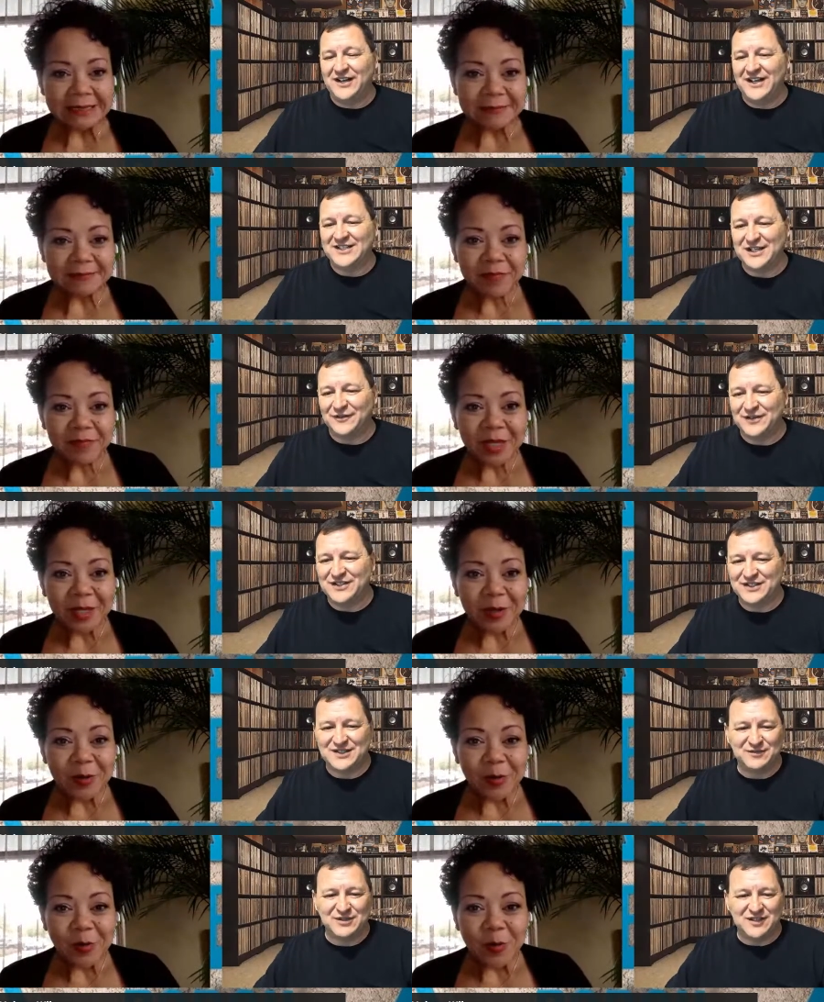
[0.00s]
Speaker 1: none of that stuff. It
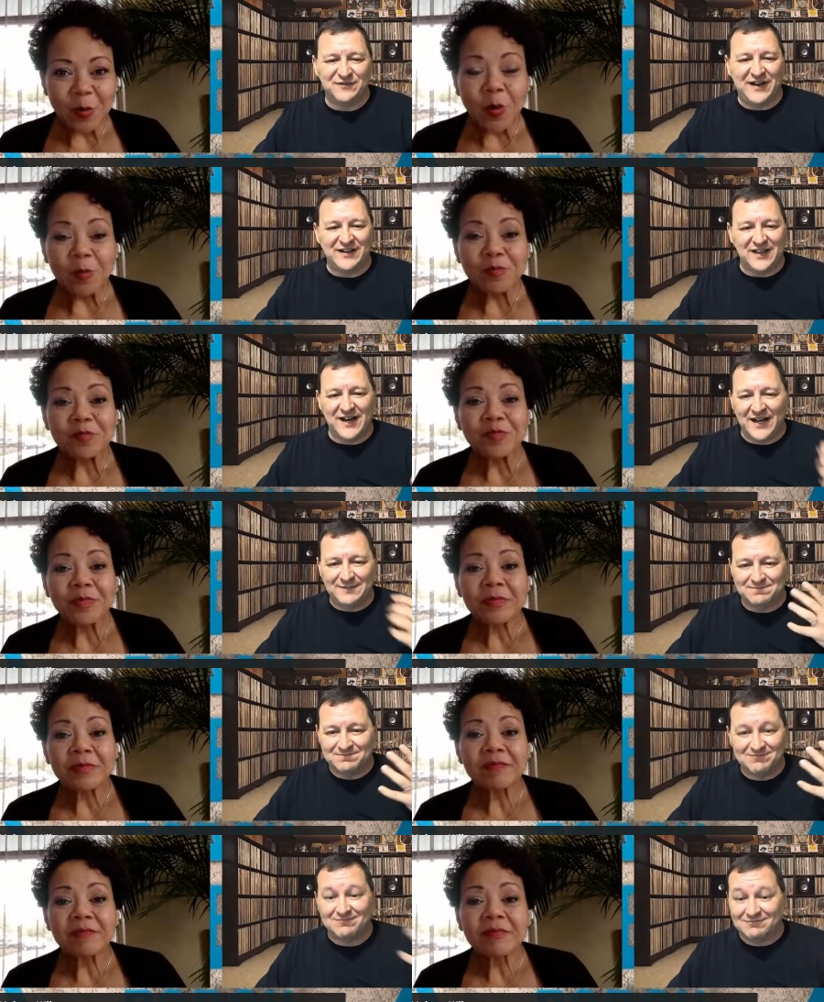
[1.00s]
just it was the fact that I
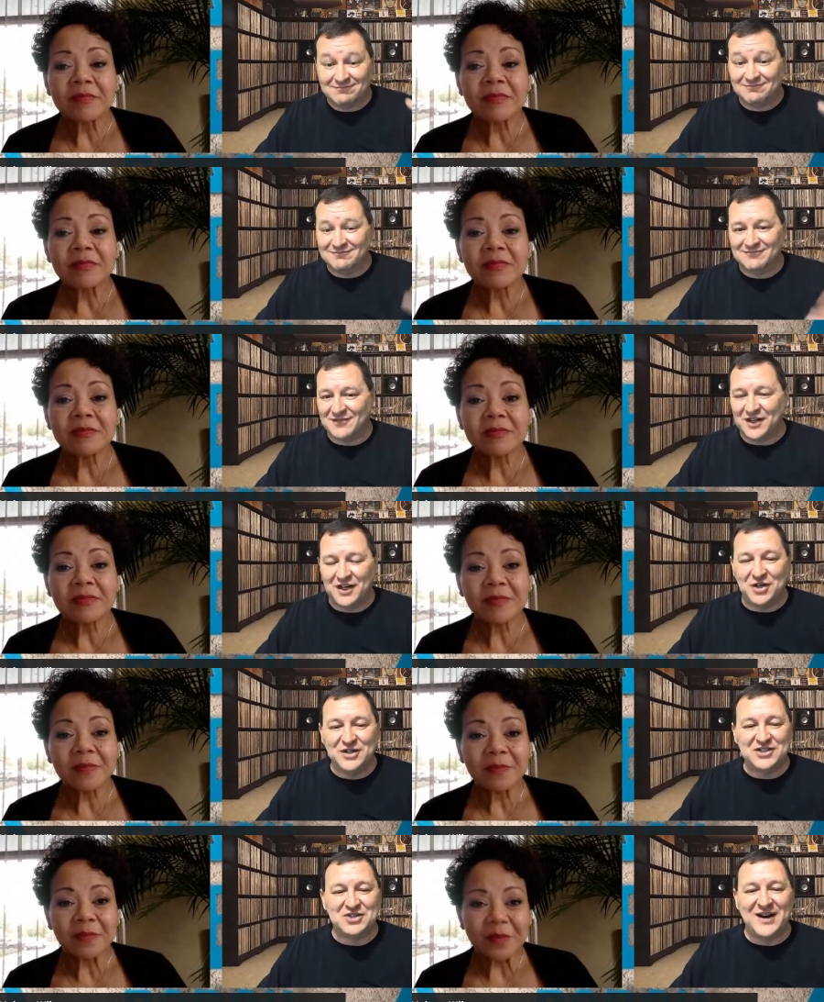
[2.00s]

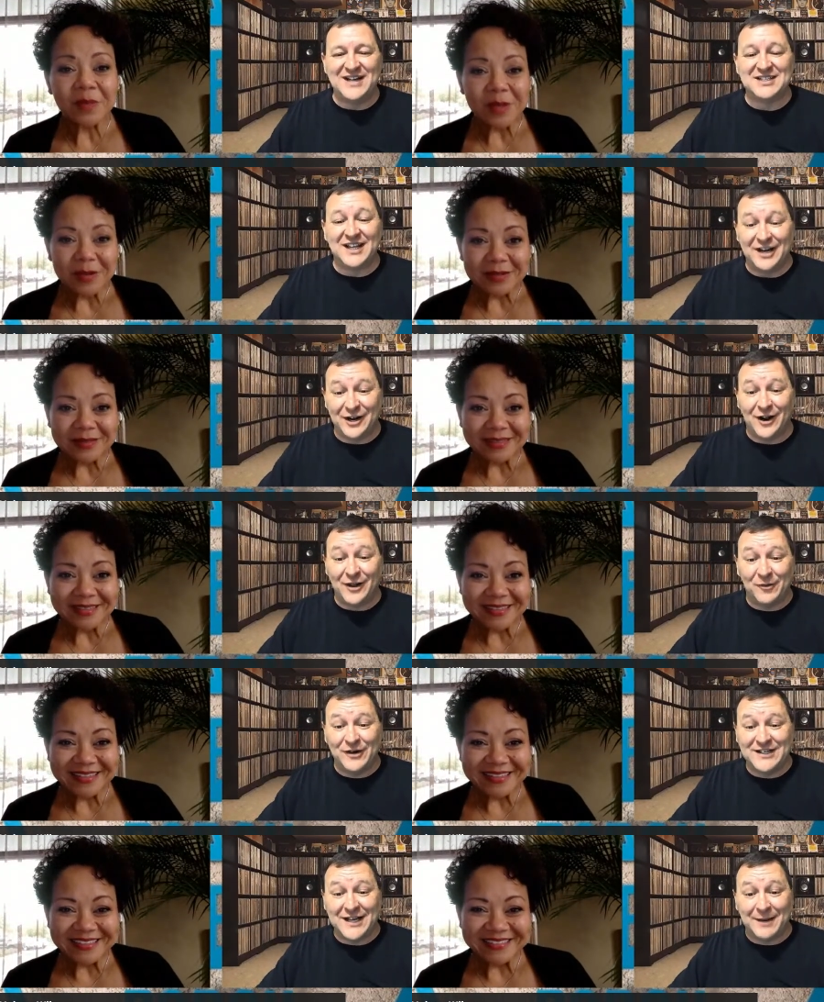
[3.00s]
couldn't translate it all
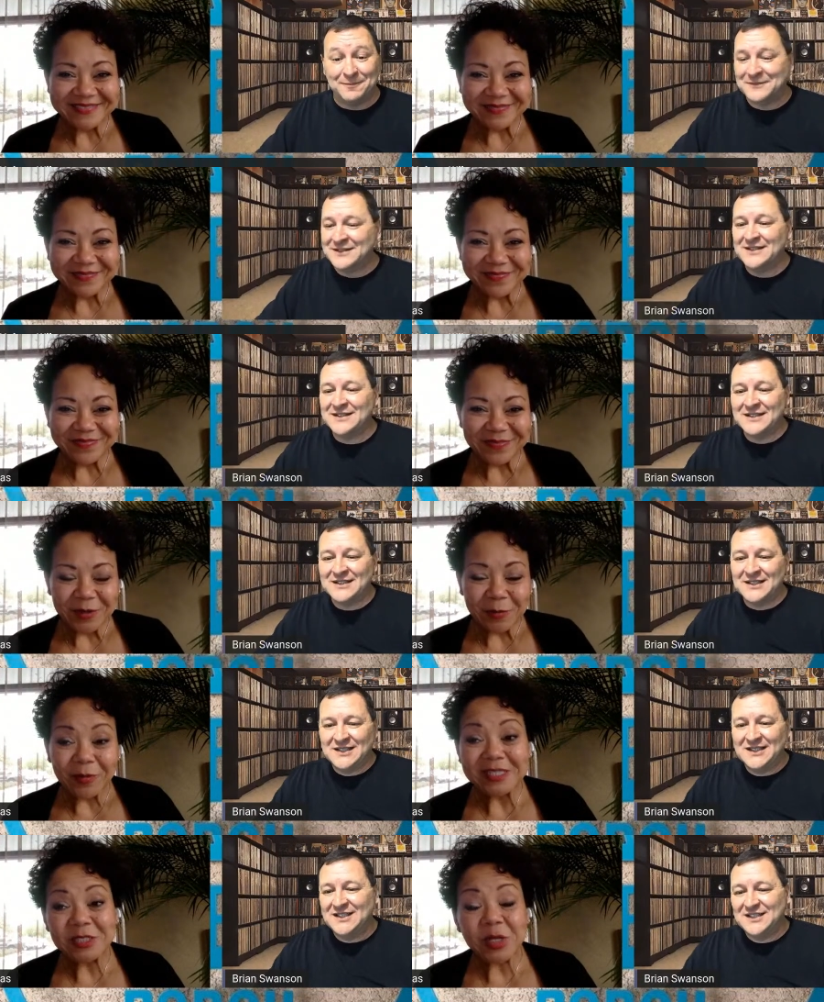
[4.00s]
at one time.
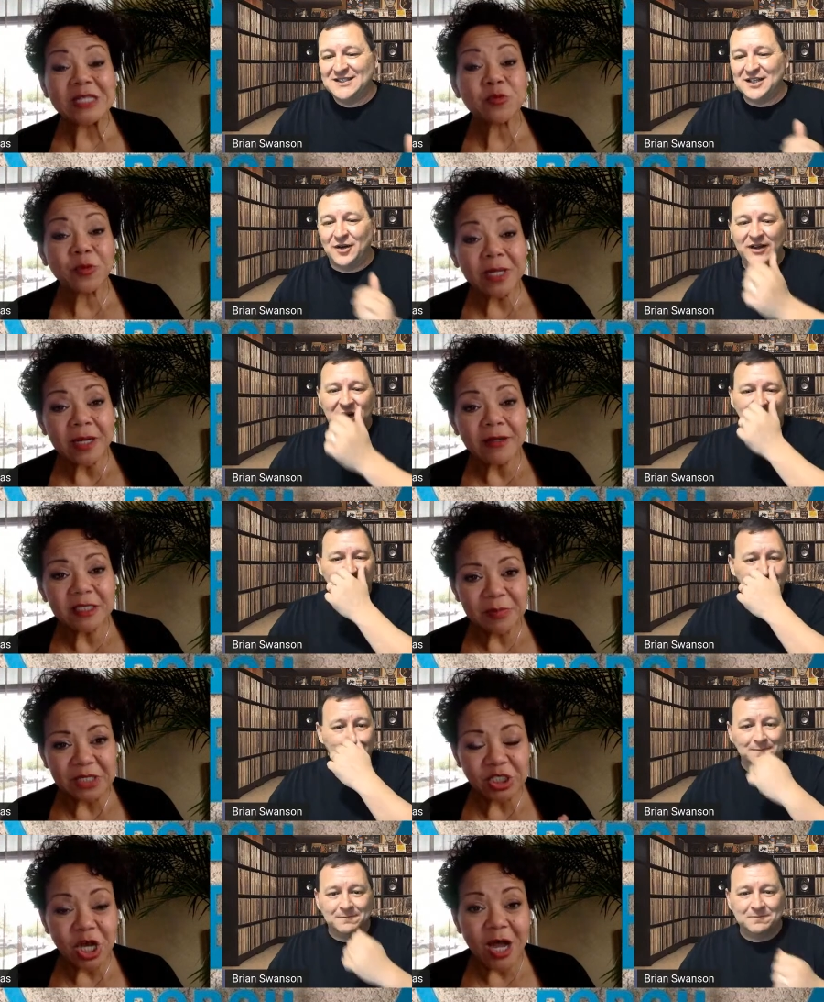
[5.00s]
It's, so anyway. really
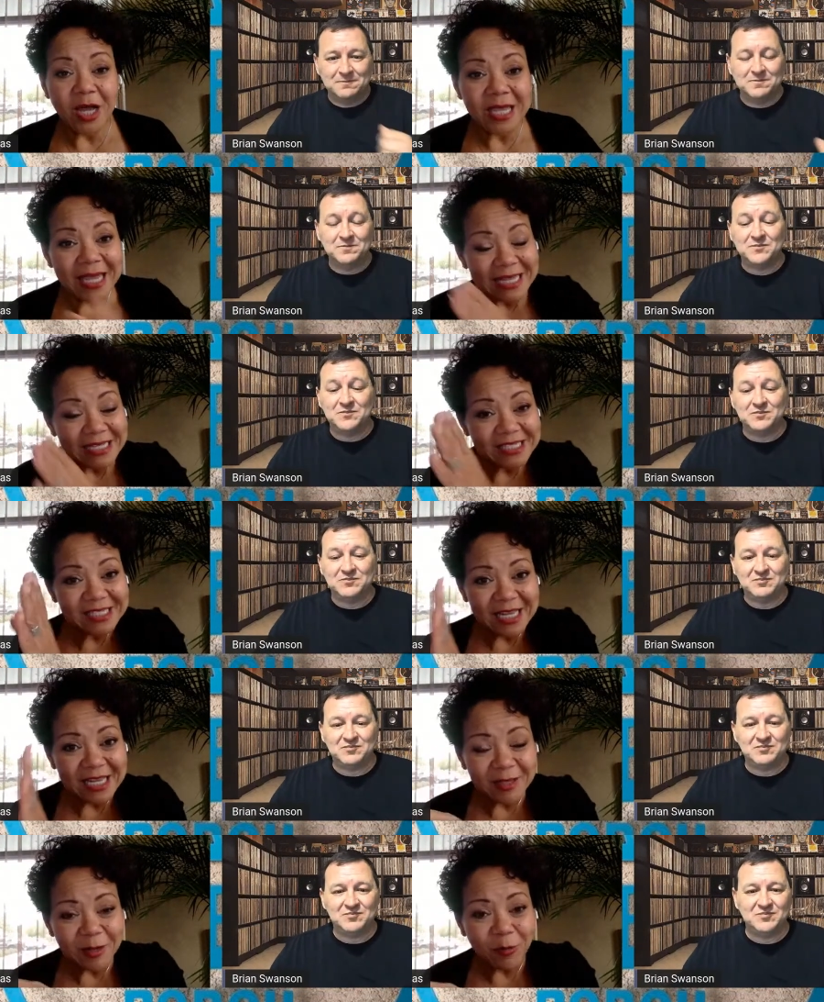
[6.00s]
hard
Speaker 2: to be talking
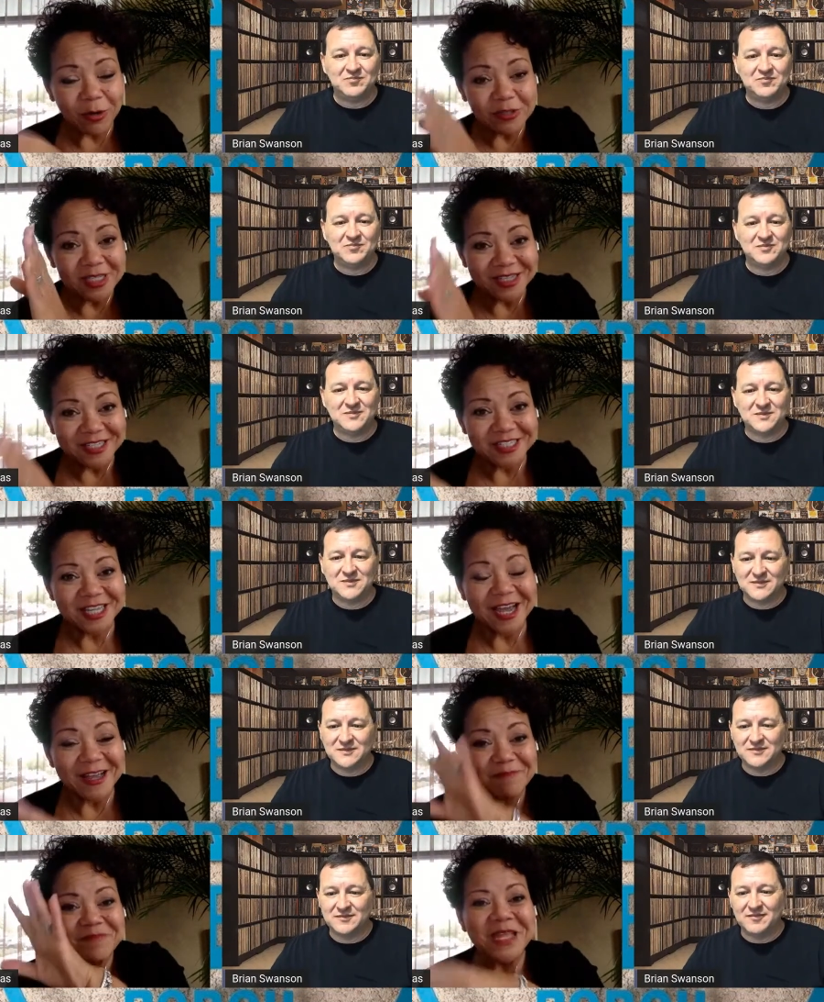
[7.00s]
and seeing the words on
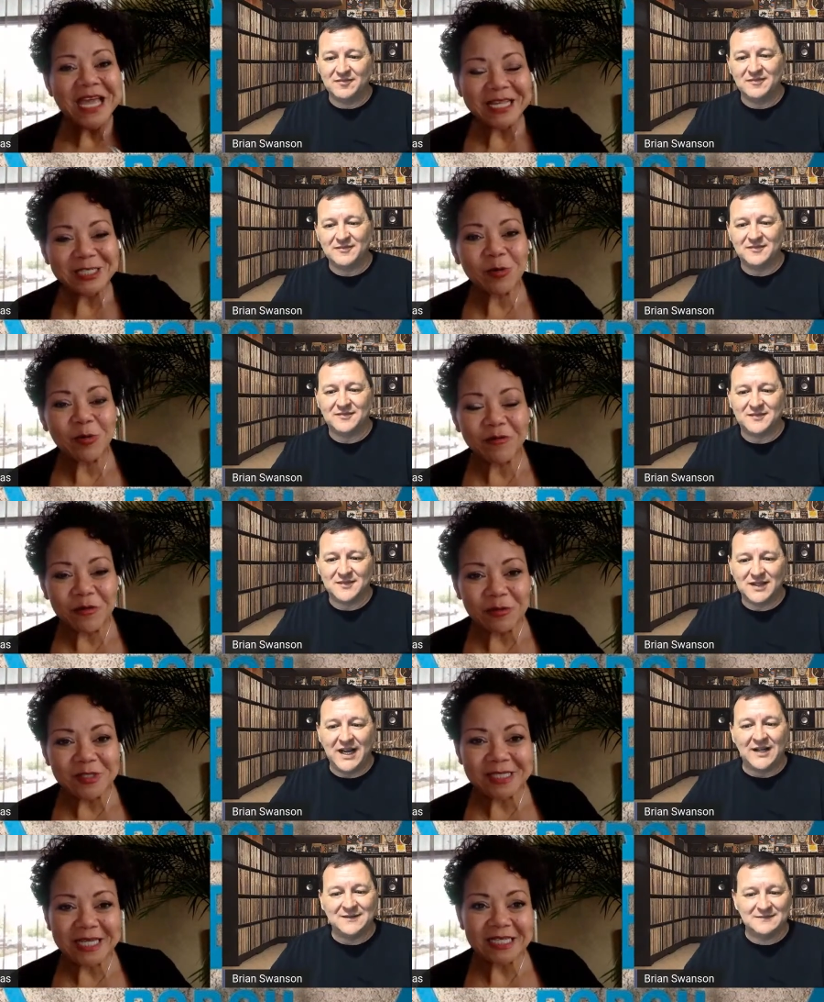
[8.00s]
the slide. And
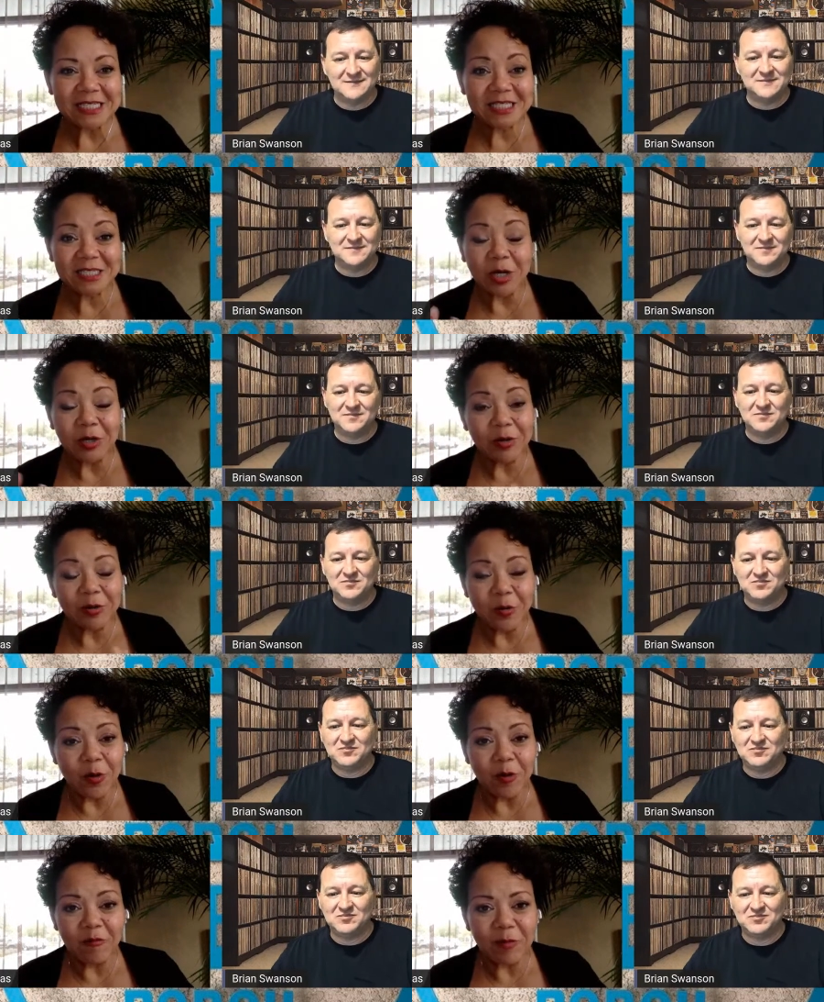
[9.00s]
so if yeah. you see a
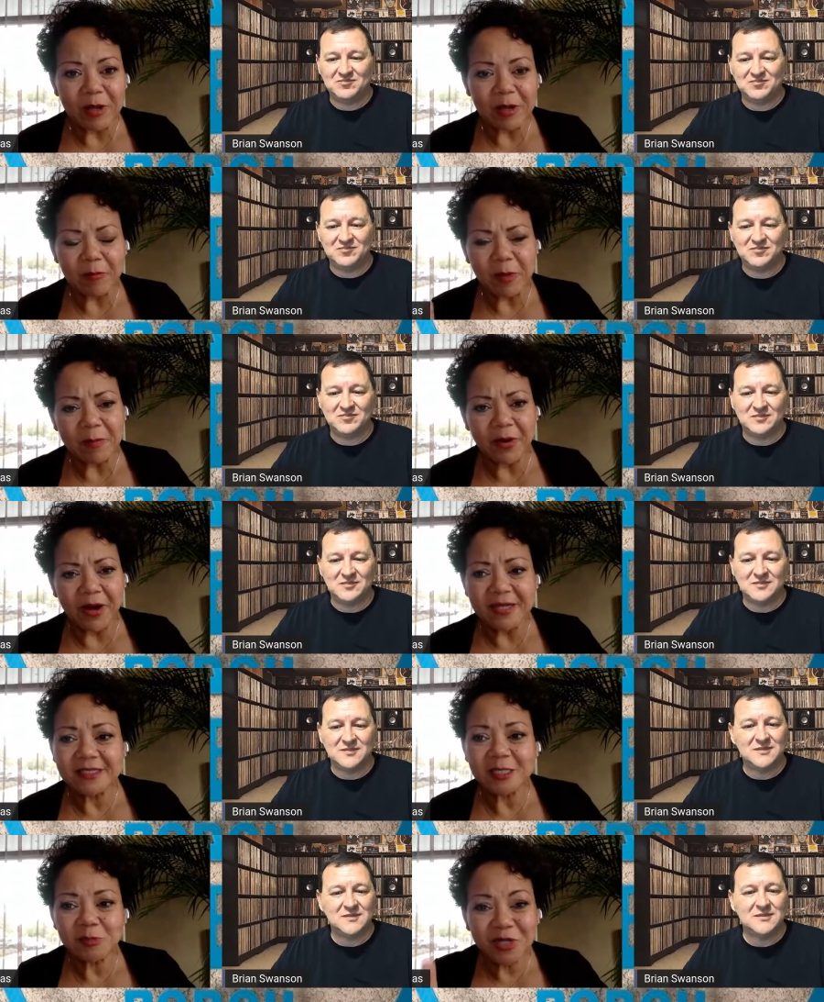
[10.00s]
stutter or if we, we
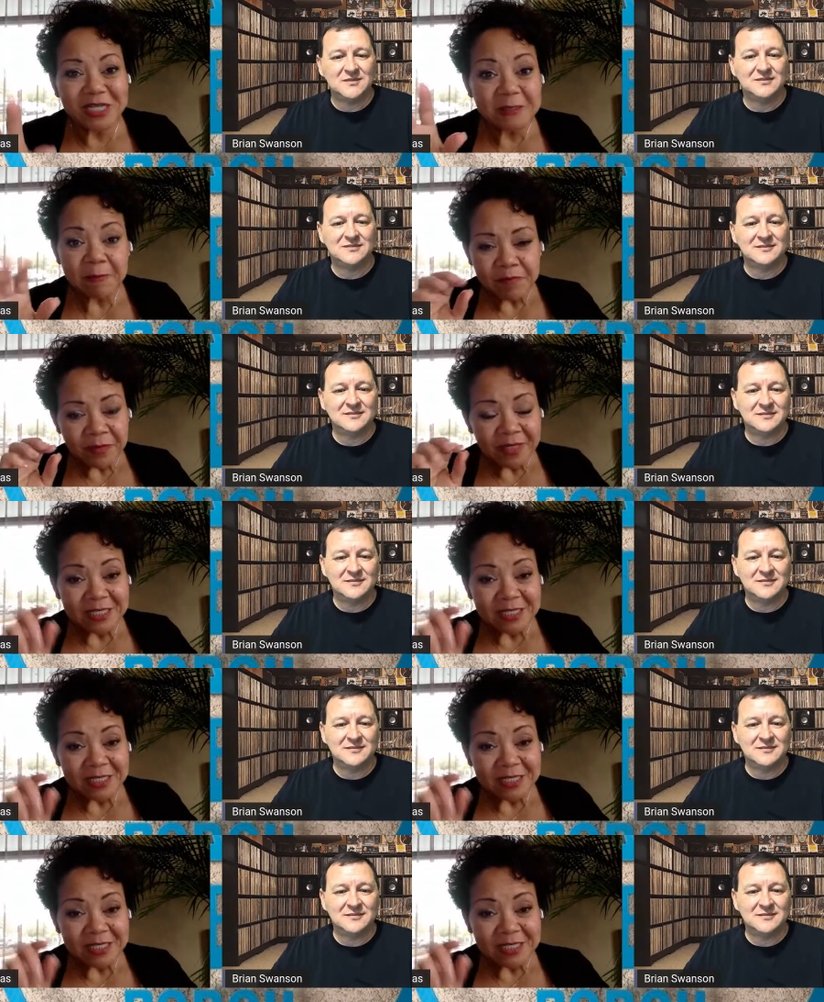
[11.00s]
pause, it's because